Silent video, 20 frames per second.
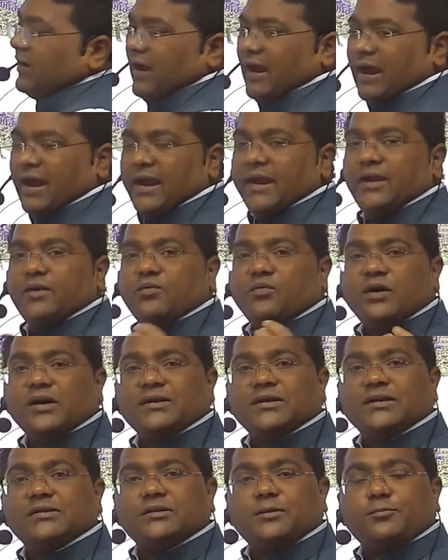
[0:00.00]
and what
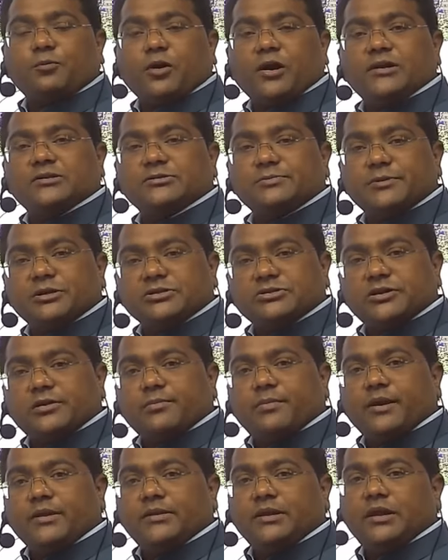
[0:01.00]
are the points mentioned
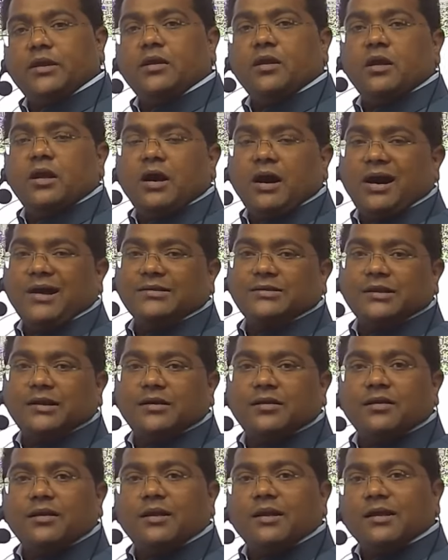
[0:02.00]
by the author,
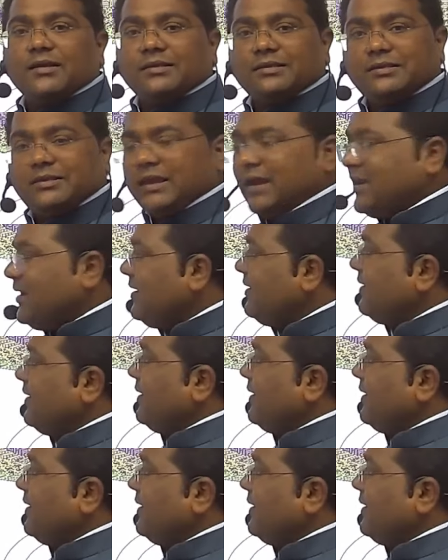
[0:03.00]
then